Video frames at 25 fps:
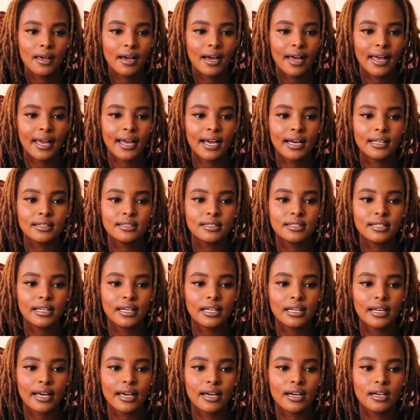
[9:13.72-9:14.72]
I can
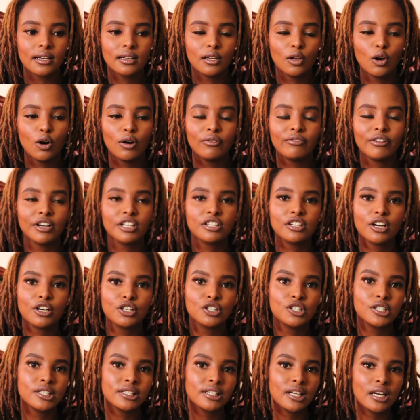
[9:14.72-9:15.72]
say like law of
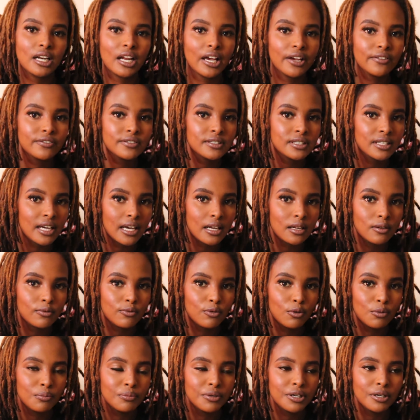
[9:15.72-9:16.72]
attraction is a lifestyle
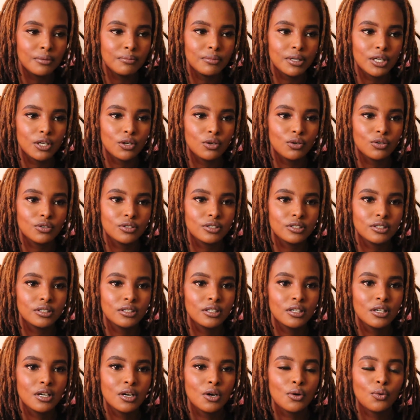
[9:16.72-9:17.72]
for me, because
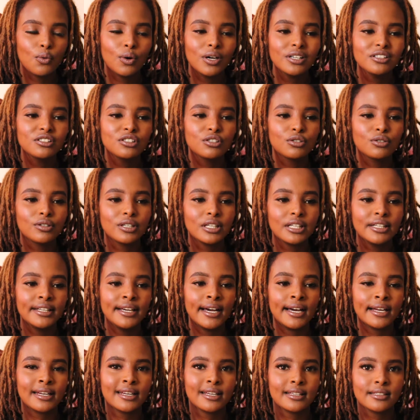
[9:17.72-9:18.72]
once you really
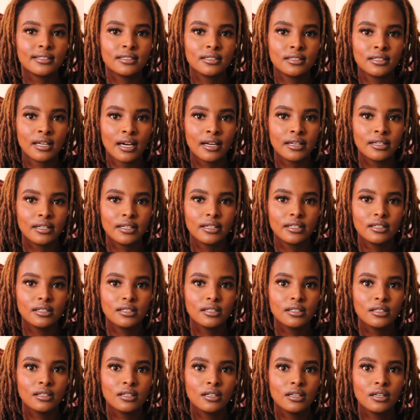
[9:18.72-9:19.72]
understand it,
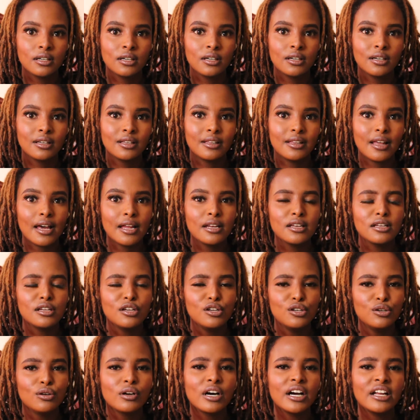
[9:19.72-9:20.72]
then
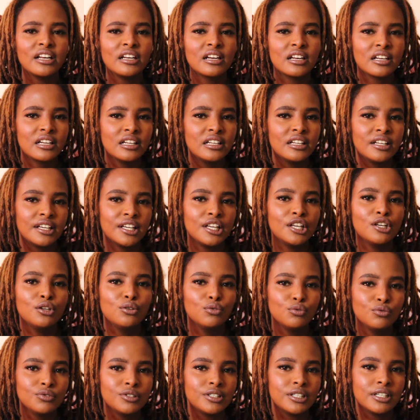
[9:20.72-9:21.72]
you can really
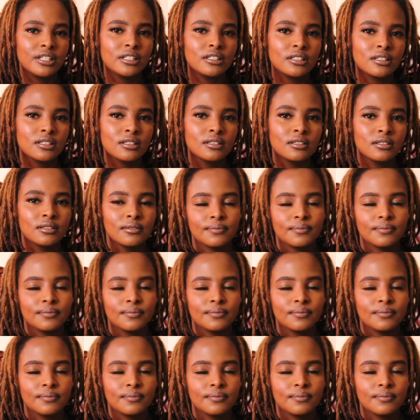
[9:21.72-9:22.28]
use it.